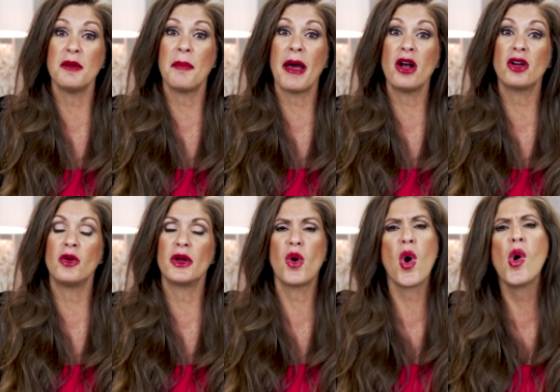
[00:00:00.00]
came about
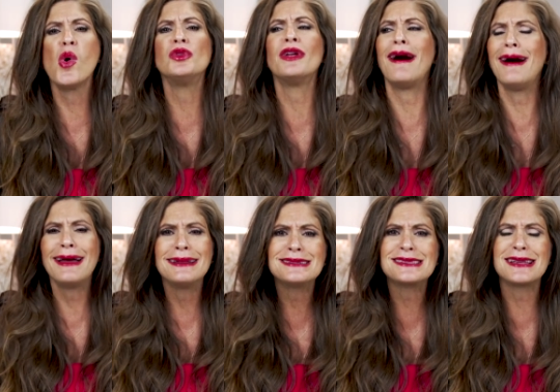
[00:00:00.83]
going, hold
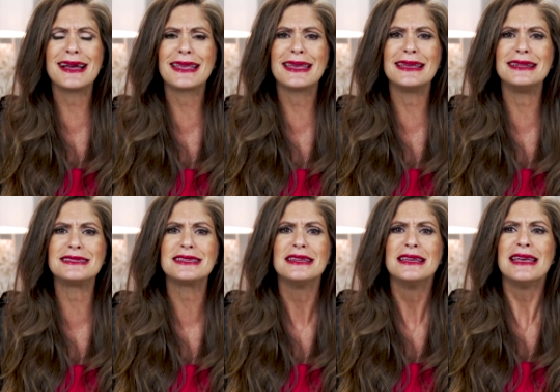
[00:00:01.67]
on a second.